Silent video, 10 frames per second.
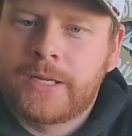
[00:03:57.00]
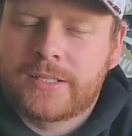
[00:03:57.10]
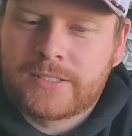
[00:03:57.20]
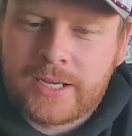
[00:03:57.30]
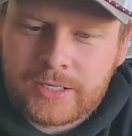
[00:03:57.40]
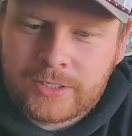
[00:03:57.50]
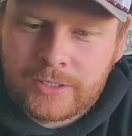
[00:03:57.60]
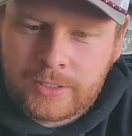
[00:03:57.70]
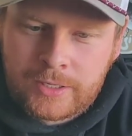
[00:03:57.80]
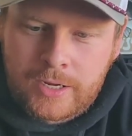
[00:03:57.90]
It's
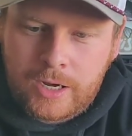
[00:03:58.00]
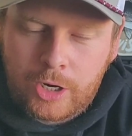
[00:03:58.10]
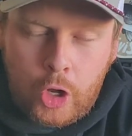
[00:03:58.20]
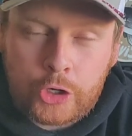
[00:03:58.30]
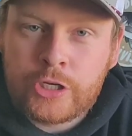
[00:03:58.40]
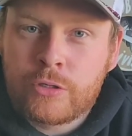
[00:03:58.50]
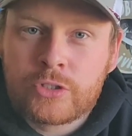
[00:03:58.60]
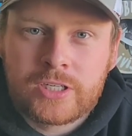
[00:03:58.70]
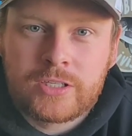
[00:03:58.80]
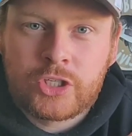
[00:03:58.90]
taken a lot of
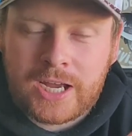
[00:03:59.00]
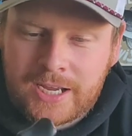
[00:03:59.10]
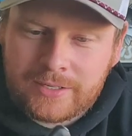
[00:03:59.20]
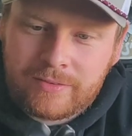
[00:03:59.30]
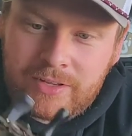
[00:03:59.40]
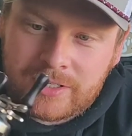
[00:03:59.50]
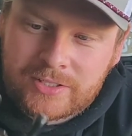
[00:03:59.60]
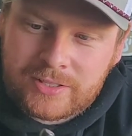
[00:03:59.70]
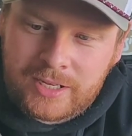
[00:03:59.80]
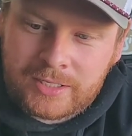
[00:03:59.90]
usage, and
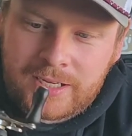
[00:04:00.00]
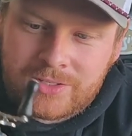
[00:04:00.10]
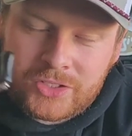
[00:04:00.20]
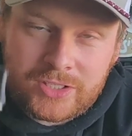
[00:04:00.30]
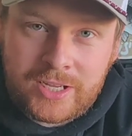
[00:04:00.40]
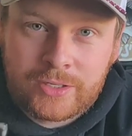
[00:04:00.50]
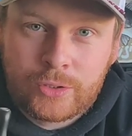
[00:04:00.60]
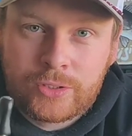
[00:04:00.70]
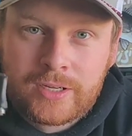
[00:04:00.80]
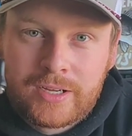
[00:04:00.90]
this thing is
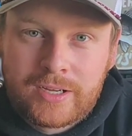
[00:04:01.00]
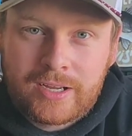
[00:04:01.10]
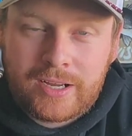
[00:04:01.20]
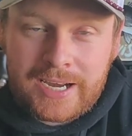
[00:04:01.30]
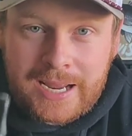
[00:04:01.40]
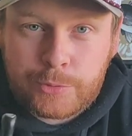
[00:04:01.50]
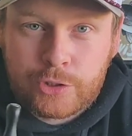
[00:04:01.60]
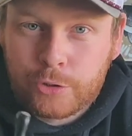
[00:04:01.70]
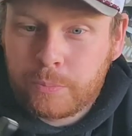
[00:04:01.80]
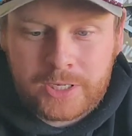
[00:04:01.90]
still an
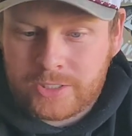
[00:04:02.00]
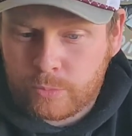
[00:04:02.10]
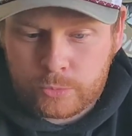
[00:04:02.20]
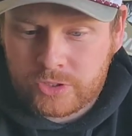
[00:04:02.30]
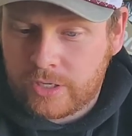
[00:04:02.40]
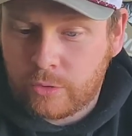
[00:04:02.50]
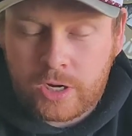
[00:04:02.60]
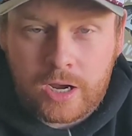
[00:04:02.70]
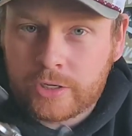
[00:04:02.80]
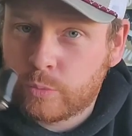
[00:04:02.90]
absolute beast. We'll still
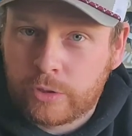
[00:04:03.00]
cast